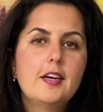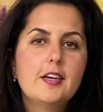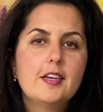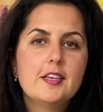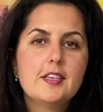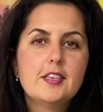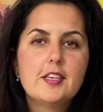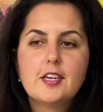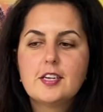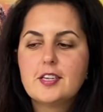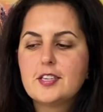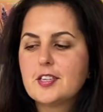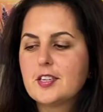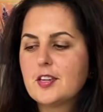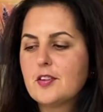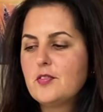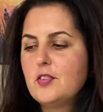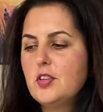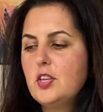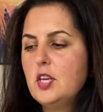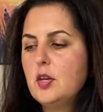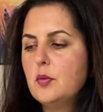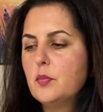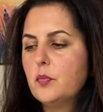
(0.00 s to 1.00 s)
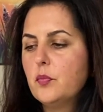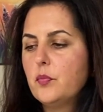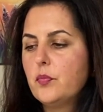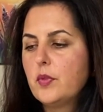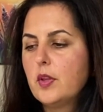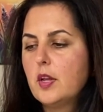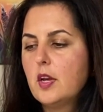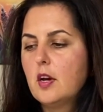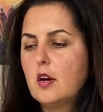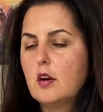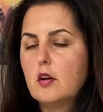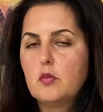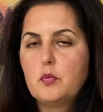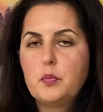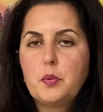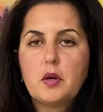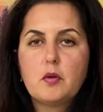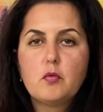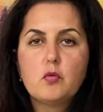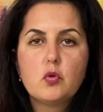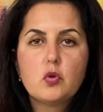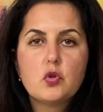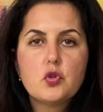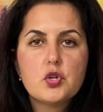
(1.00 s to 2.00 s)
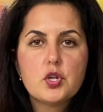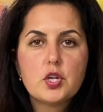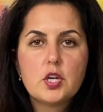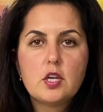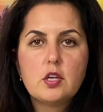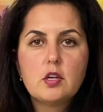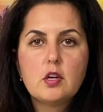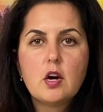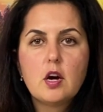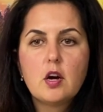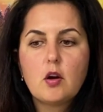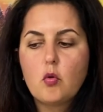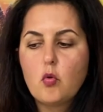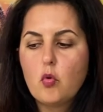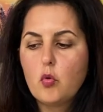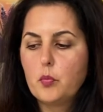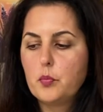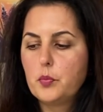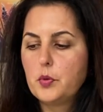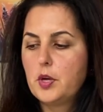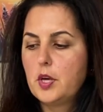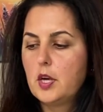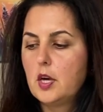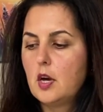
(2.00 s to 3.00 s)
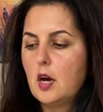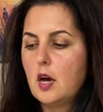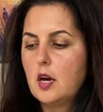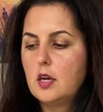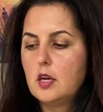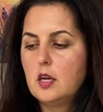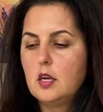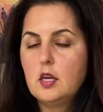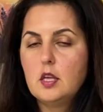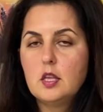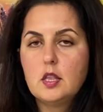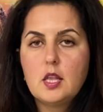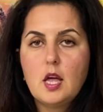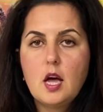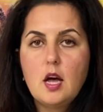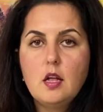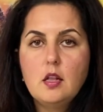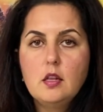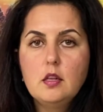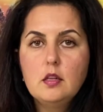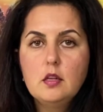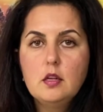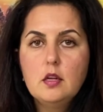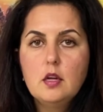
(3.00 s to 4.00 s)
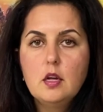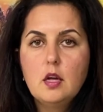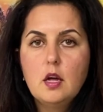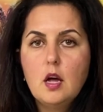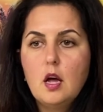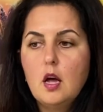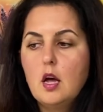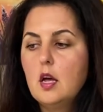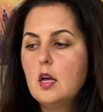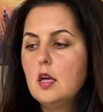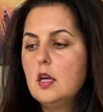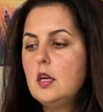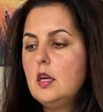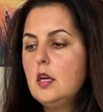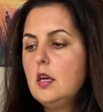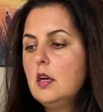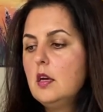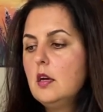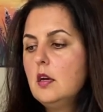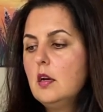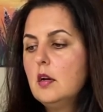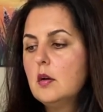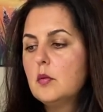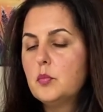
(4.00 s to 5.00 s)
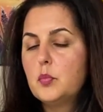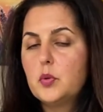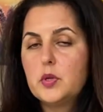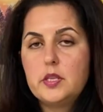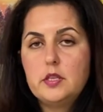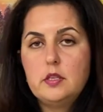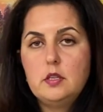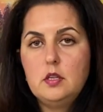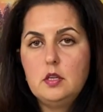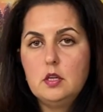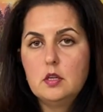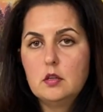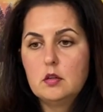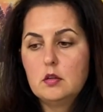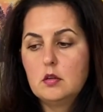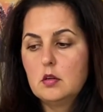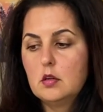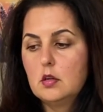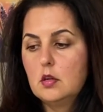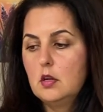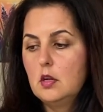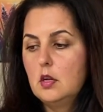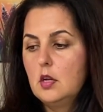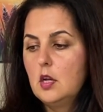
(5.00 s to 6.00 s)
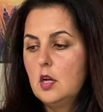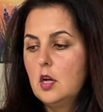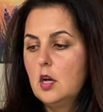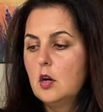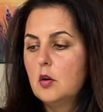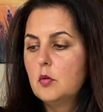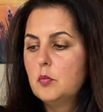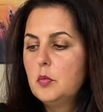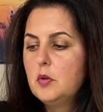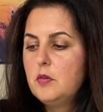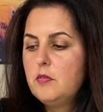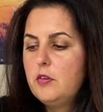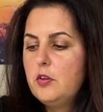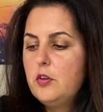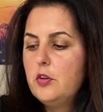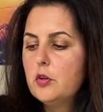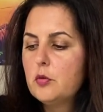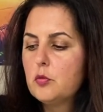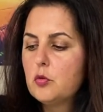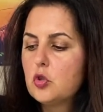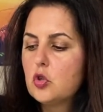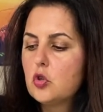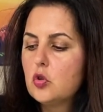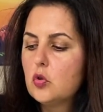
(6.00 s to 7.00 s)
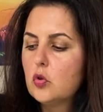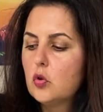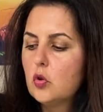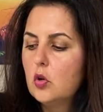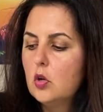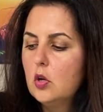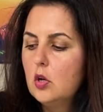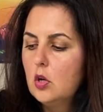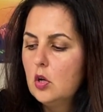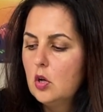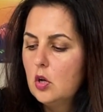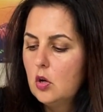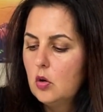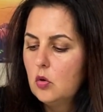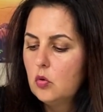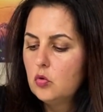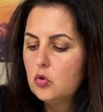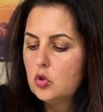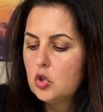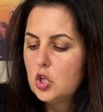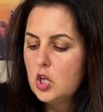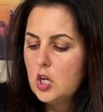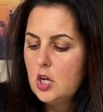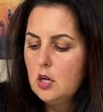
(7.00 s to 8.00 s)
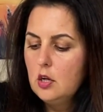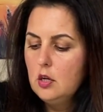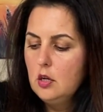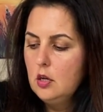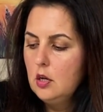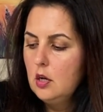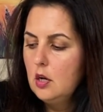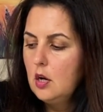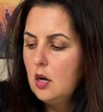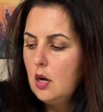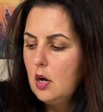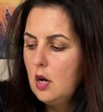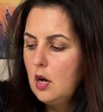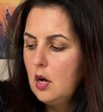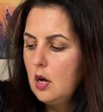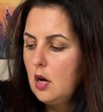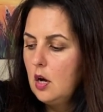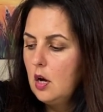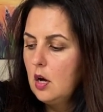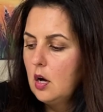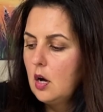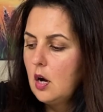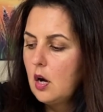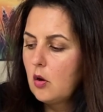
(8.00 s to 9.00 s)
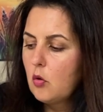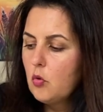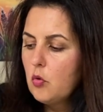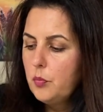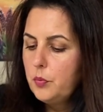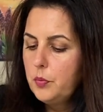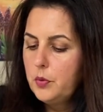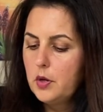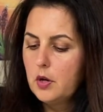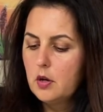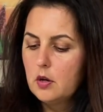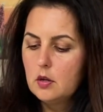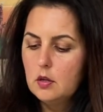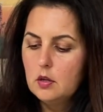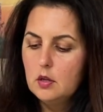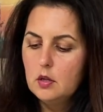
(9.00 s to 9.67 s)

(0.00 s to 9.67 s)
And let's compare, first of all, the boxes, the real one and the counterfeit. We see that the real box is bigger.